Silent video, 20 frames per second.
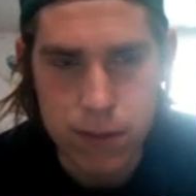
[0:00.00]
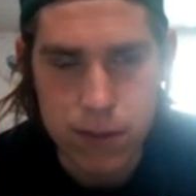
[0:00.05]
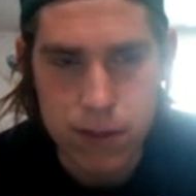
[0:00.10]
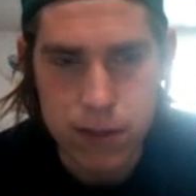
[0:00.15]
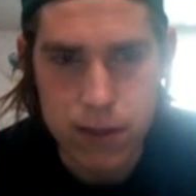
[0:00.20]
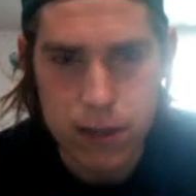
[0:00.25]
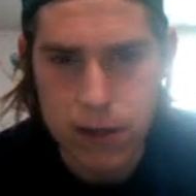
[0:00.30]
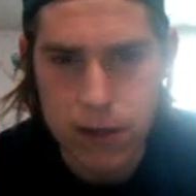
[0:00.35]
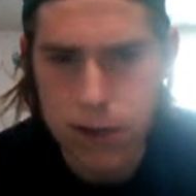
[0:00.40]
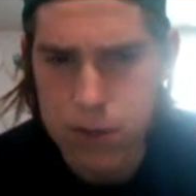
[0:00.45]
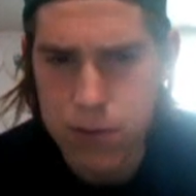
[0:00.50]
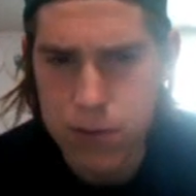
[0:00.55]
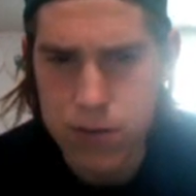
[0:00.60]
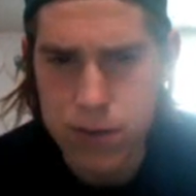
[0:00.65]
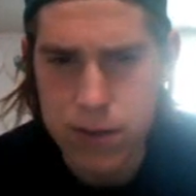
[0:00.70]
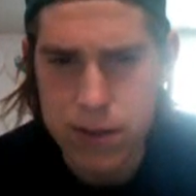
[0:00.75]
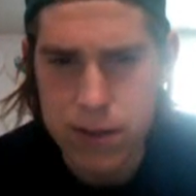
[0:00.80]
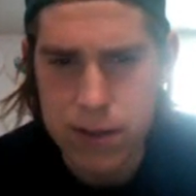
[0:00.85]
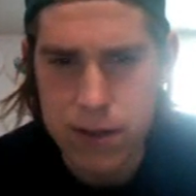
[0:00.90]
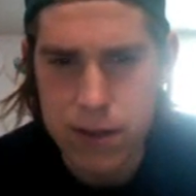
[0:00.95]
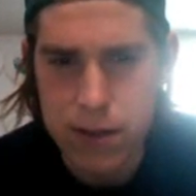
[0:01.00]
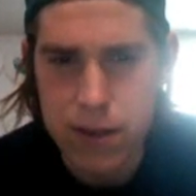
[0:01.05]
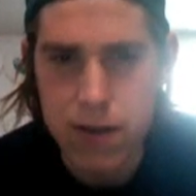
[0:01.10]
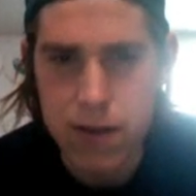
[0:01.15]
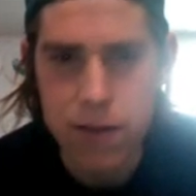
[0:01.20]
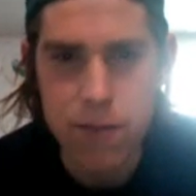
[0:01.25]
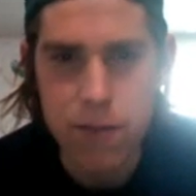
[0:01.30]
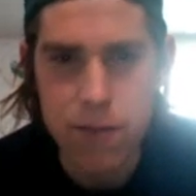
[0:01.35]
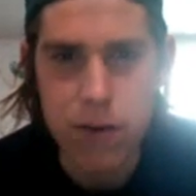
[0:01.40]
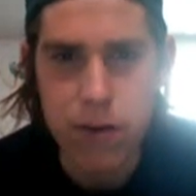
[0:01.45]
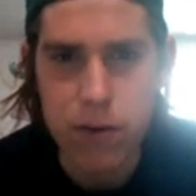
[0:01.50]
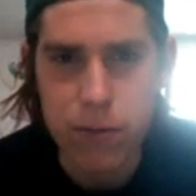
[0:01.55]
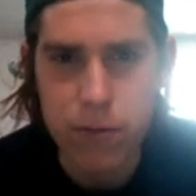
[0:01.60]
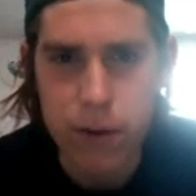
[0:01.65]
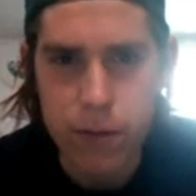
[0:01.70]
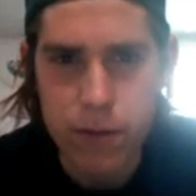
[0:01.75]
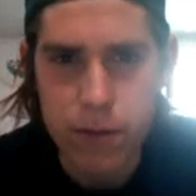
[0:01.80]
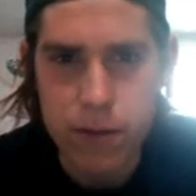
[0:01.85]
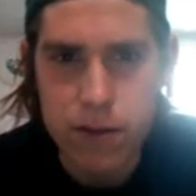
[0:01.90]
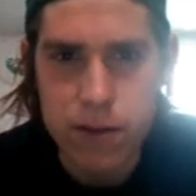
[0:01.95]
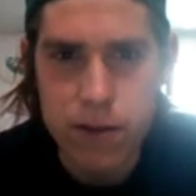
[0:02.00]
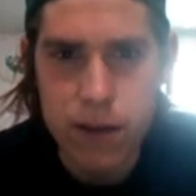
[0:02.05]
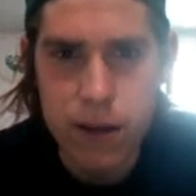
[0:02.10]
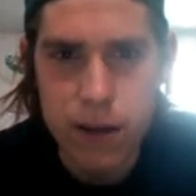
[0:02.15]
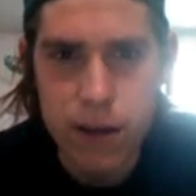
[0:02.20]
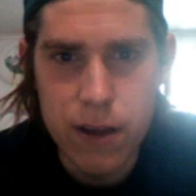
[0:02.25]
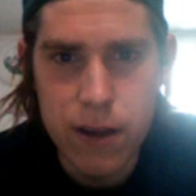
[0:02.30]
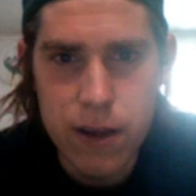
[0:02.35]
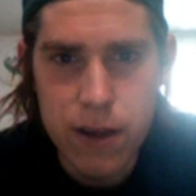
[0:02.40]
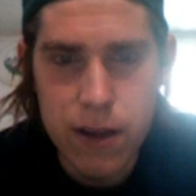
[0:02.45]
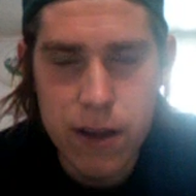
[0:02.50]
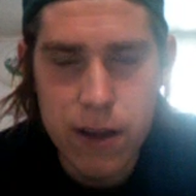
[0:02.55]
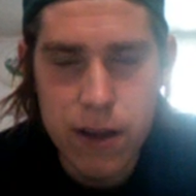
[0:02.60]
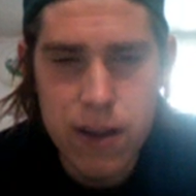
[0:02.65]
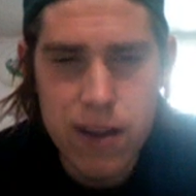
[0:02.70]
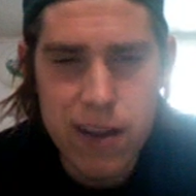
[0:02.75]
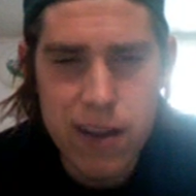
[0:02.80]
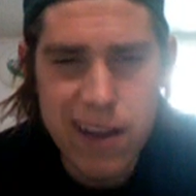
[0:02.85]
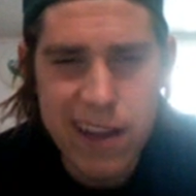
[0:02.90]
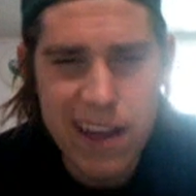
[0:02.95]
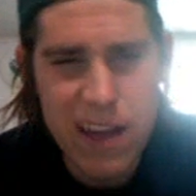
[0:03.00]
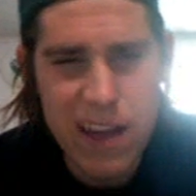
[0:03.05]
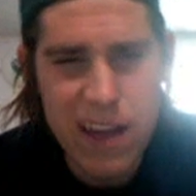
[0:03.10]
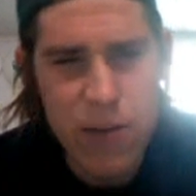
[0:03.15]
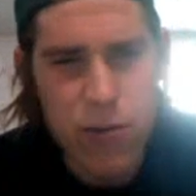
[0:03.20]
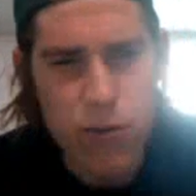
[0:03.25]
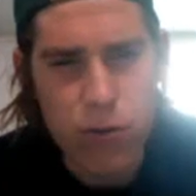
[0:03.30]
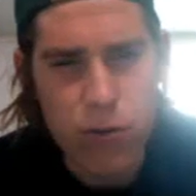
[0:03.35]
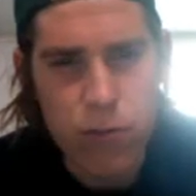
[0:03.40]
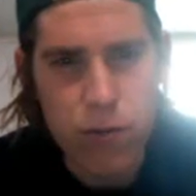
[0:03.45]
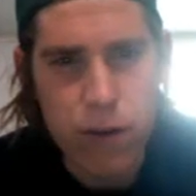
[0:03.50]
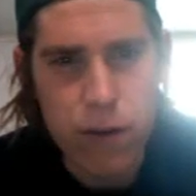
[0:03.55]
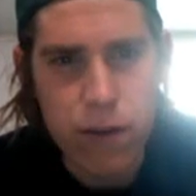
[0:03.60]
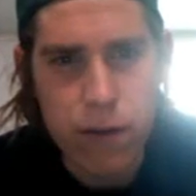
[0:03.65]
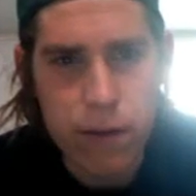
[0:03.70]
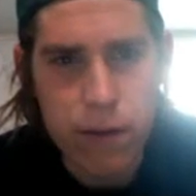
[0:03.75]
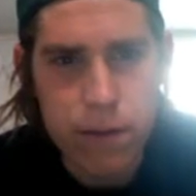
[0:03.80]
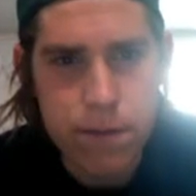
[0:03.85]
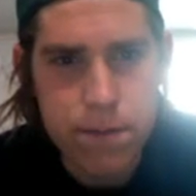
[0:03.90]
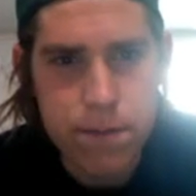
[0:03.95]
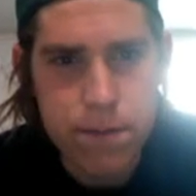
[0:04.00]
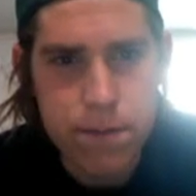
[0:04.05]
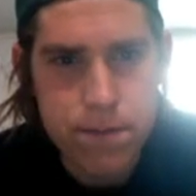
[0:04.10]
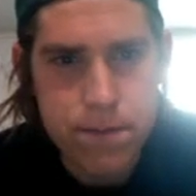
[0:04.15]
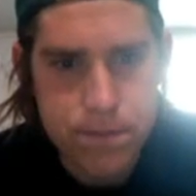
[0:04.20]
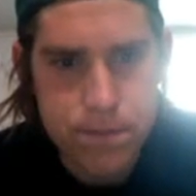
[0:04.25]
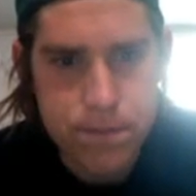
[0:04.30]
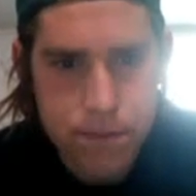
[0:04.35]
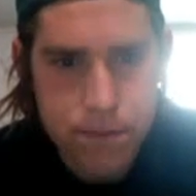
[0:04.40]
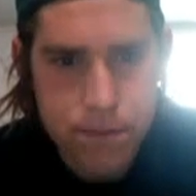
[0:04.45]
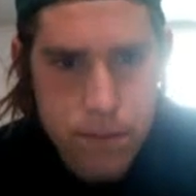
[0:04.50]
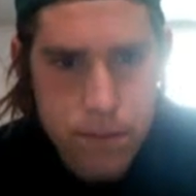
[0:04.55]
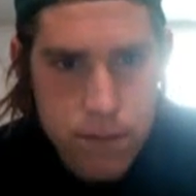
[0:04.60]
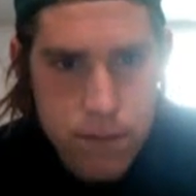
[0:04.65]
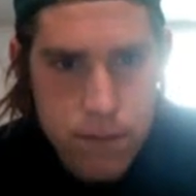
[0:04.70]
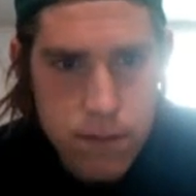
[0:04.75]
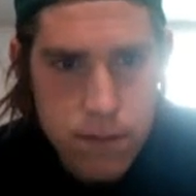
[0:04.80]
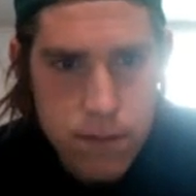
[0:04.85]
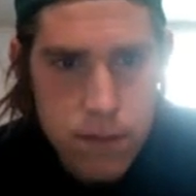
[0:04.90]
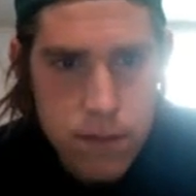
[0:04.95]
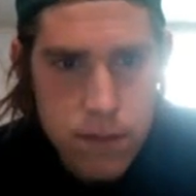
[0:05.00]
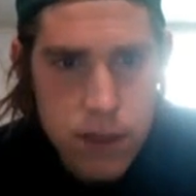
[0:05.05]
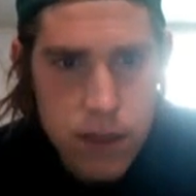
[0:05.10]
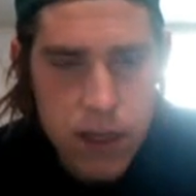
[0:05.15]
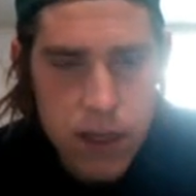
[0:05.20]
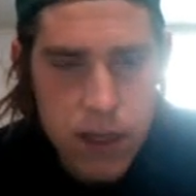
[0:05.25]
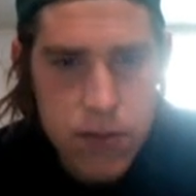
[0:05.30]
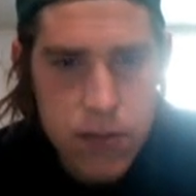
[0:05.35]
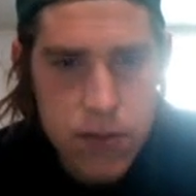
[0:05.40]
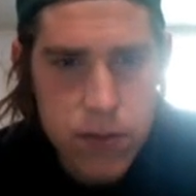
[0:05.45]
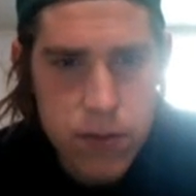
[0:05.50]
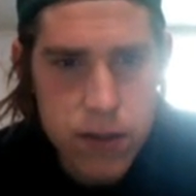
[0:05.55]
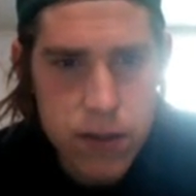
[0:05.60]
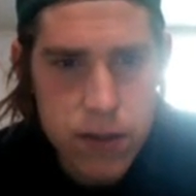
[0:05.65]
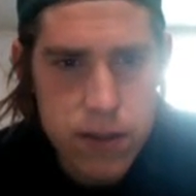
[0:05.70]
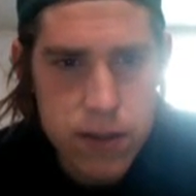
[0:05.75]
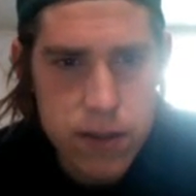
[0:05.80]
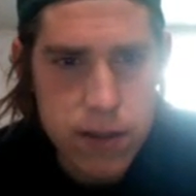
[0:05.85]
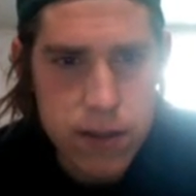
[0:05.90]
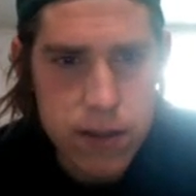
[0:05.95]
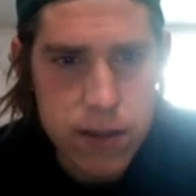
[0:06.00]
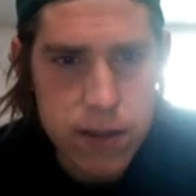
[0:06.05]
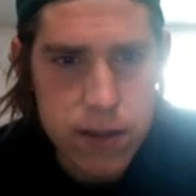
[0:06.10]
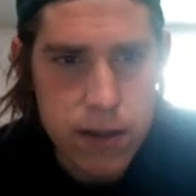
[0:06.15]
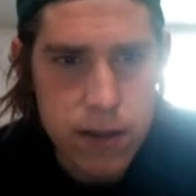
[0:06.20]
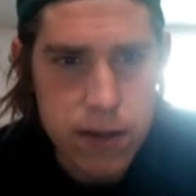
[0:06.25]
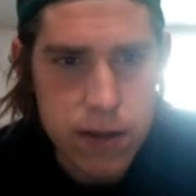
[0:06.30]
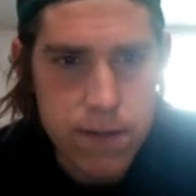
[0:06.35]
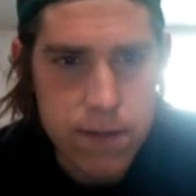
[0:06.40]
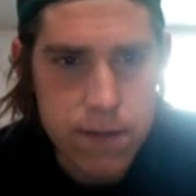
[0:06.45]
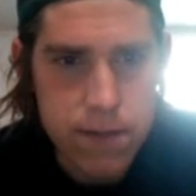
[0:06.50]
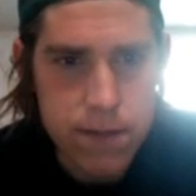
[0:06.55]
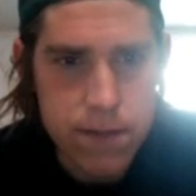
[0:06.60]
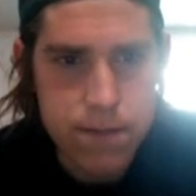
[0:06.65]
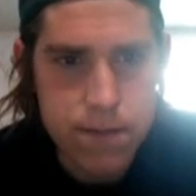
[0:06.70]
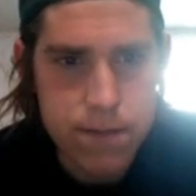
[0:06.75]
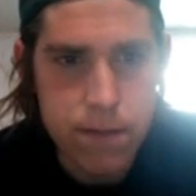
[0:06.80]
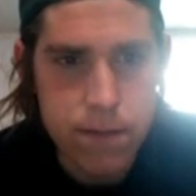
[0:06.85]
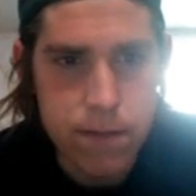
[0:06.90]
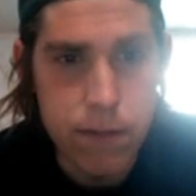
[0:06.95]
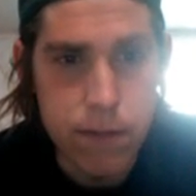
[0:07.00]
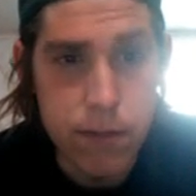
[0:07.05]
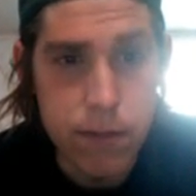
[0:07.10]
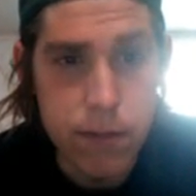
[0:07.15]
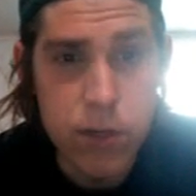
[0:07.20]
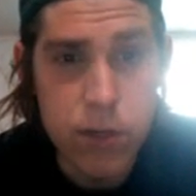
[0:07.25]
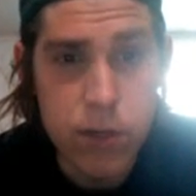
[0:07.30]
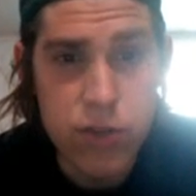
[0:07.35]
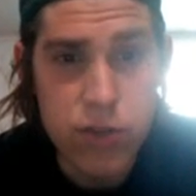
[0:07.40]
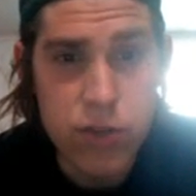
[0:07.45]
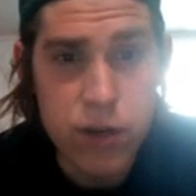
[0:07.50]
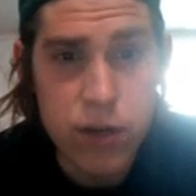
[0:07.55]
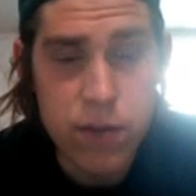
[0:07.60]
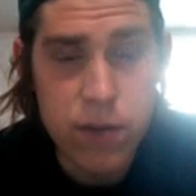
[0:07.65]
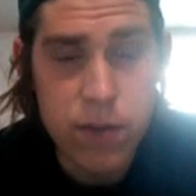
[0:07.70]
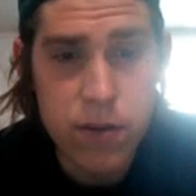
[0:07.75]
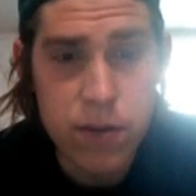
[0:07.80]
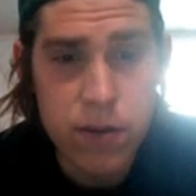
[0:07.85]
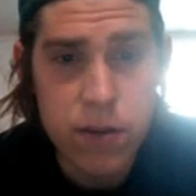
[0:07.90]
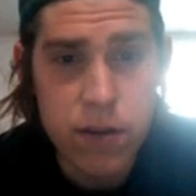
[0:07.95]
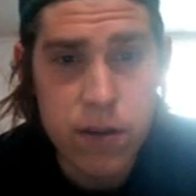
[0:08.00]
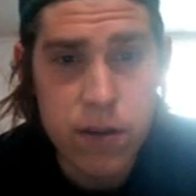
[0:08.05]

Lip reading: are using the American weapons. I don't know, whatever. Next one is the mid-range weapon.